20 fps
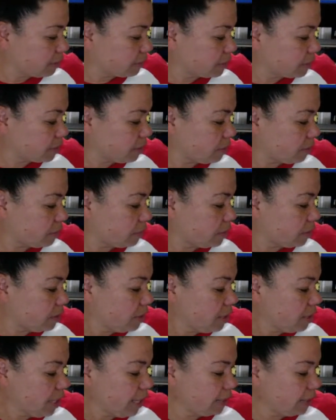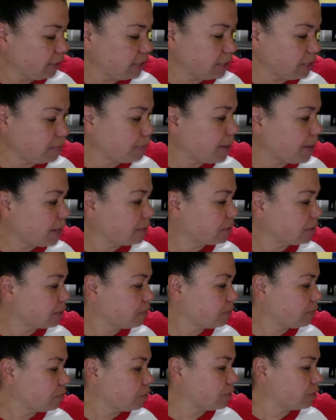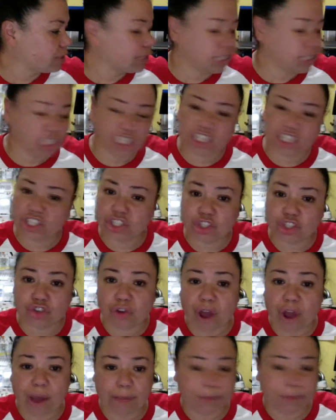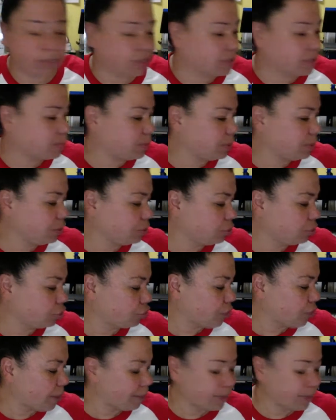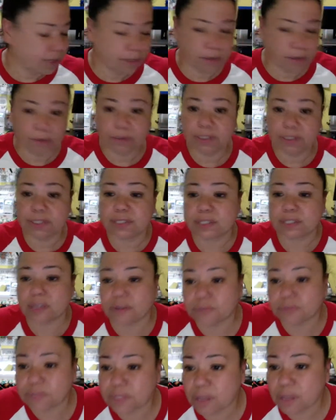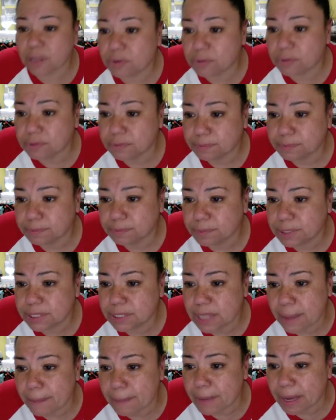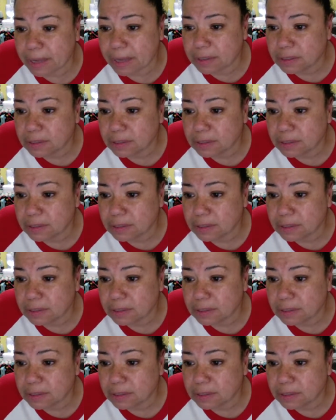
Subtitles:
So, and these bottles of oils, it's just a drop. You just put a little drop in there and stuff. So it's not bad.